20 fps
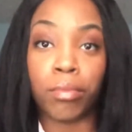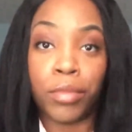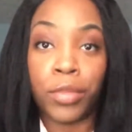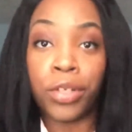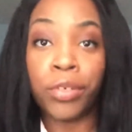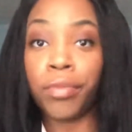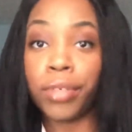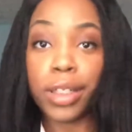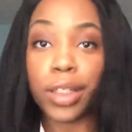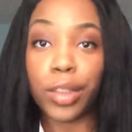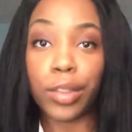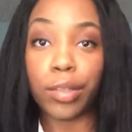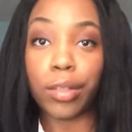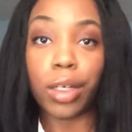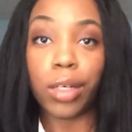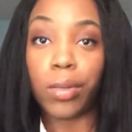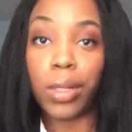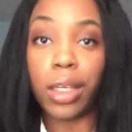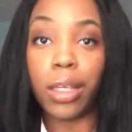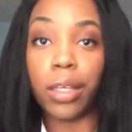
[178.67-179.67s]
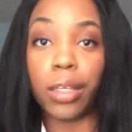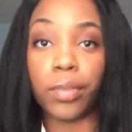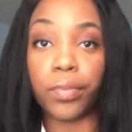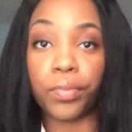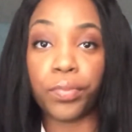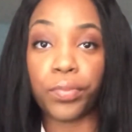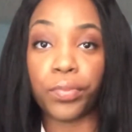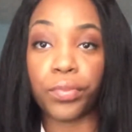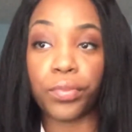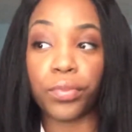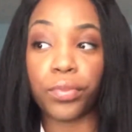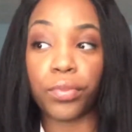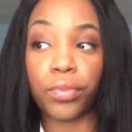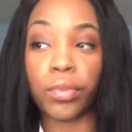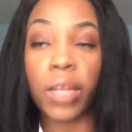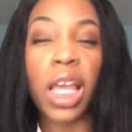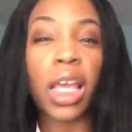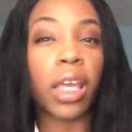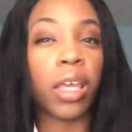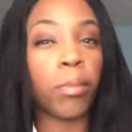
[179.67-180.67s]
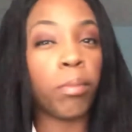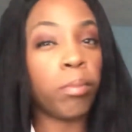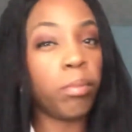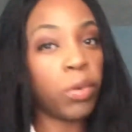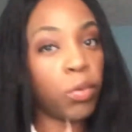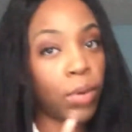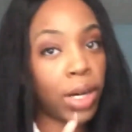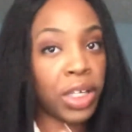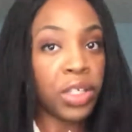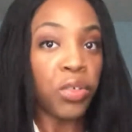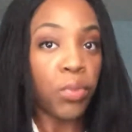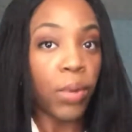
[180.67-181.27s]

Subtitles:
You rich, go ahead. But while